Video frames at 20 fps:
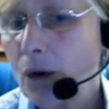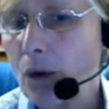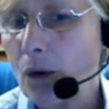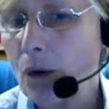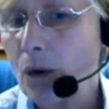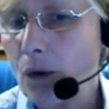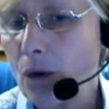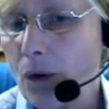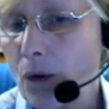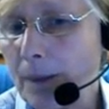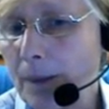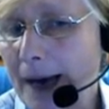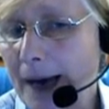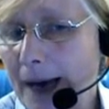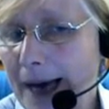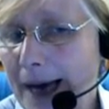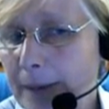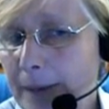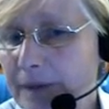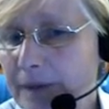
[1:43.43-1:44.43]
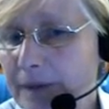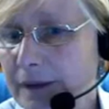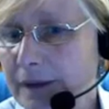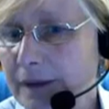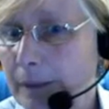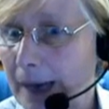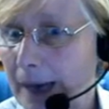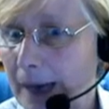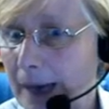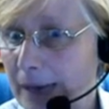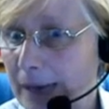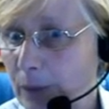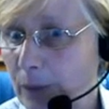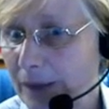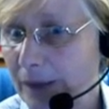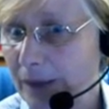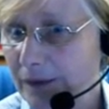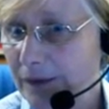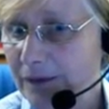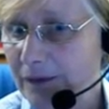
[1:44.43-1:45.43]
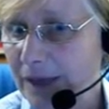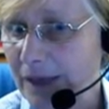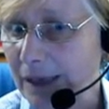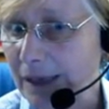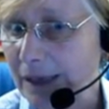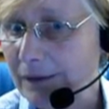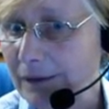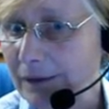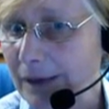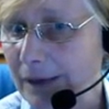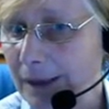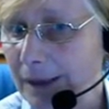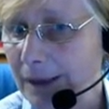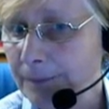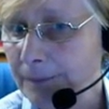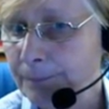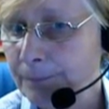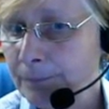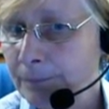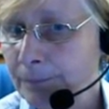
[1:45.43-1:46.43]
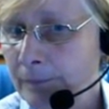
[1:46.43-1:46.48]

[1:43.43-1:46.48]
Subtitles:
or perhaps the bad weather sneaks in.